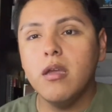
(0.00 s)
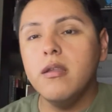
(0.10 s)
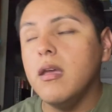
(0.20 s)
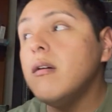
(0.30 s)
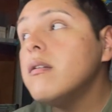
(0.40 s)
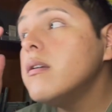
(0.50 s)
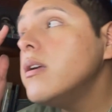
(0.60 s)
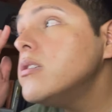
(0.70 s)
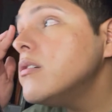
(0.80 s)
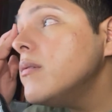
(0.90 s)
the outer
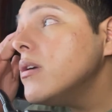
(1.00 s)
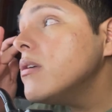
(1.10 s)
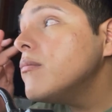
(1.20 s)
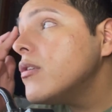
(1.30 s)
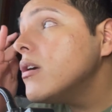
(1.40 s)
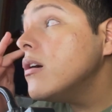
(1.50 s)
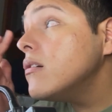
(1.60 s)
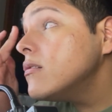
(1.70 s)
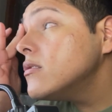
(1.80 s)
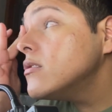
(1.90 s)
edge of my
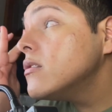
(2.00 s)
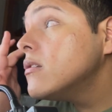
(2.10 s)
brows.